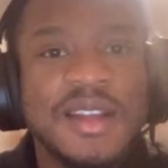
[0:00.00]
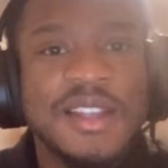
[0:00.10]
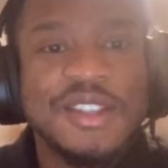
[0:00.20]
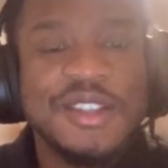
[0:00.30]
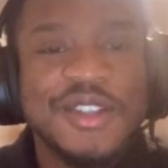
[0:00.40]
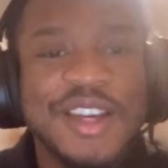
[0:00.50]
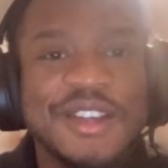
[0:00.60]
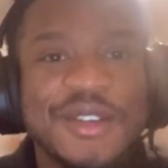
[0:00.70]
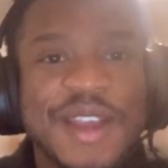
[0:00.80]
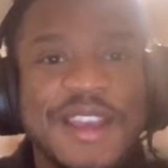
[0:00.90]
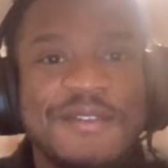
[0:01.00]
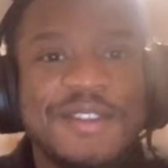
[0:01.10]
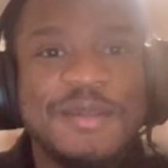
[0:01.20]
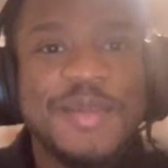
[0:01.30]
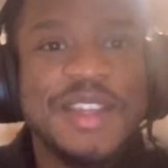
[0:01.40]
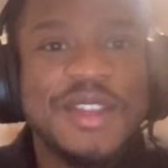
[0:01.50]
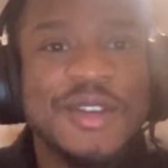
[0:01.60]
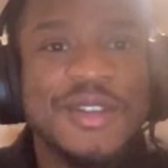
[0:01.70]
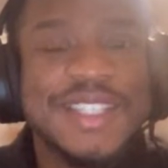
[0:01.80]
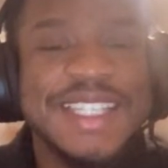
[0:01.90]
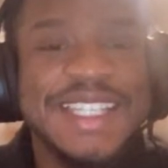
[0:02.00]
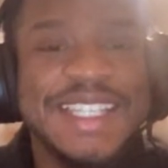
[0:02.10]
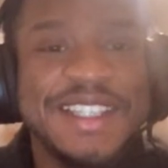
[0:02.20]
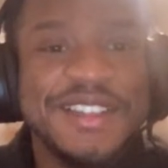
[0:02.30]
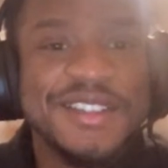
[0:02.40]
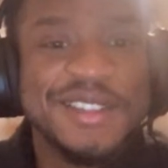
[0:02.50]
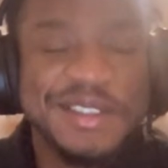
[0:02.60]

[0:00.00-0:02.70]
You got your MVP 13 year.